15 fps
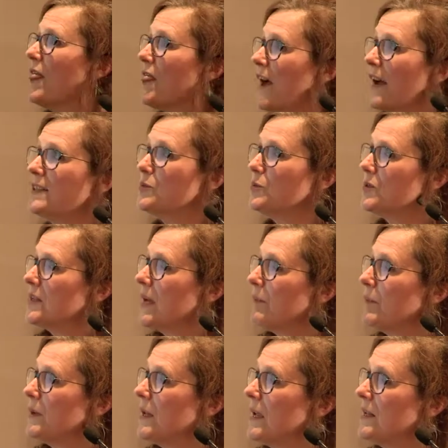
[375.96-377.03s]
That's what's
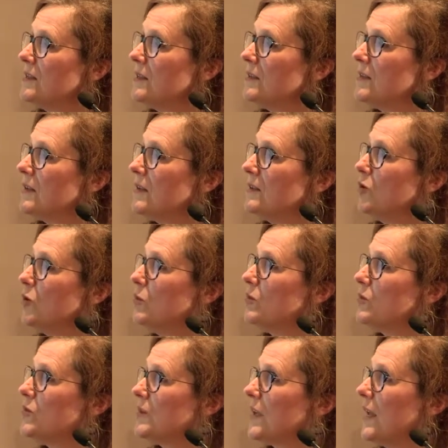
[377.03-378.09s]
happening to turn
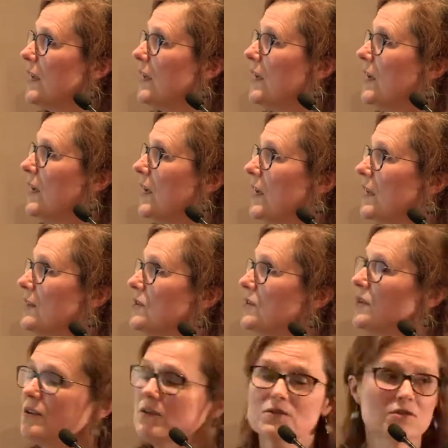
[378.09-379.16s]
normal skin
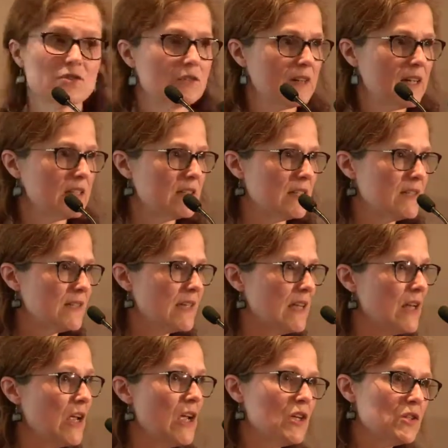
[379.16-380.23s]
into psoriatic
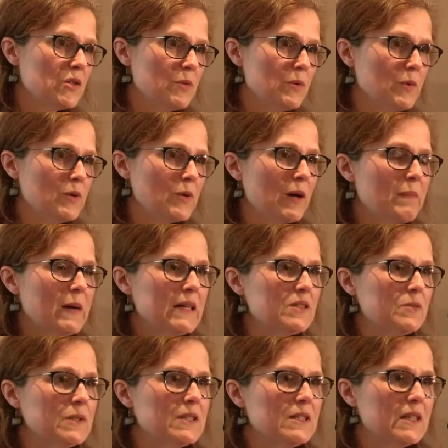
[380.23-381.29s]
skin. So we will come back
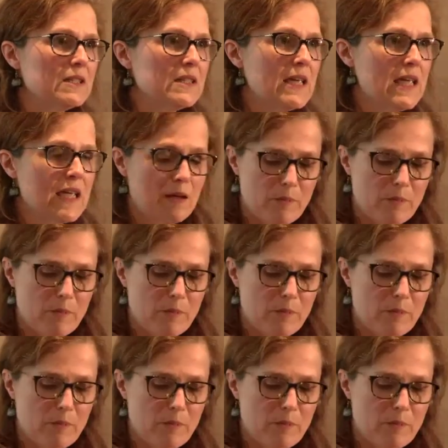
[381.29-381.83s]
to it in a tick,